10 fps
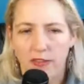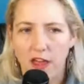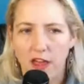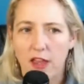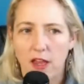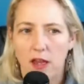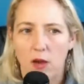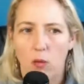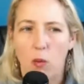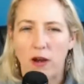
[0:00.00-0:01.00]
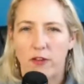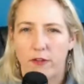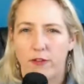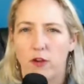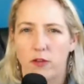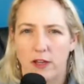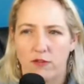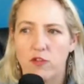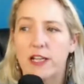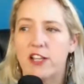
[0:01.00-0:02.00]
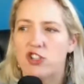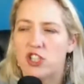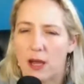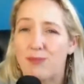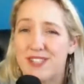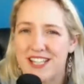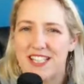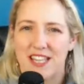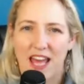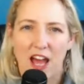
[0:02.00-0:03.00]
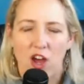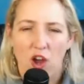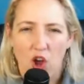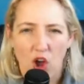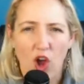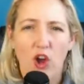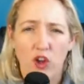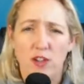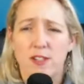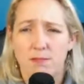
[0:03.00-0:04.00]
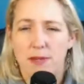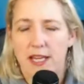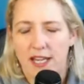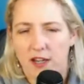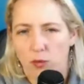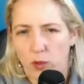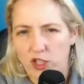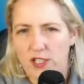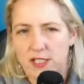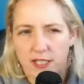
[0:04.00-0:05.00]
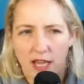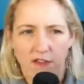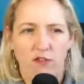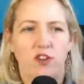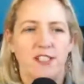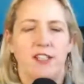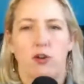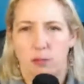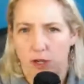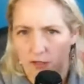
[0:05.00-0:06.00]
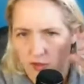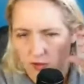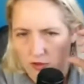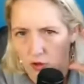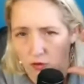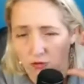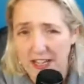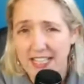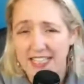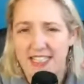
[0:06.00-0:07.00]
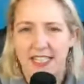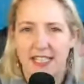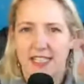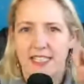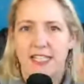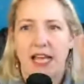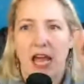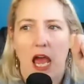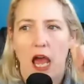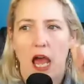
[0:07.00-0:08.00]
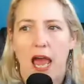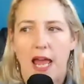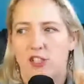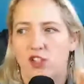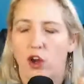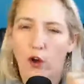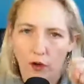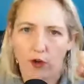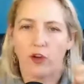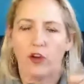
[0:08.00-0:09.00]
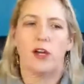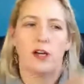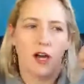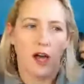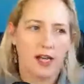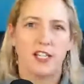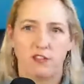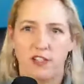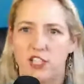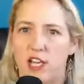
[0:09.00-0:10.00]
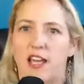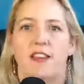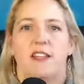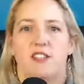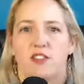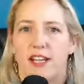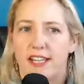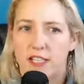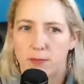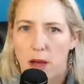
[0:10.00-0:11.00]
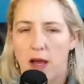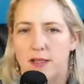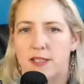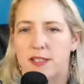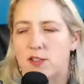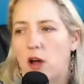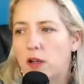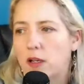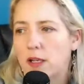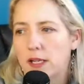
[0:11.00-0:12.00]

They're one of the few that have really jumped into that earned media, which is every single person who reads this has to go, I need to reshare this, or I need to pass this on.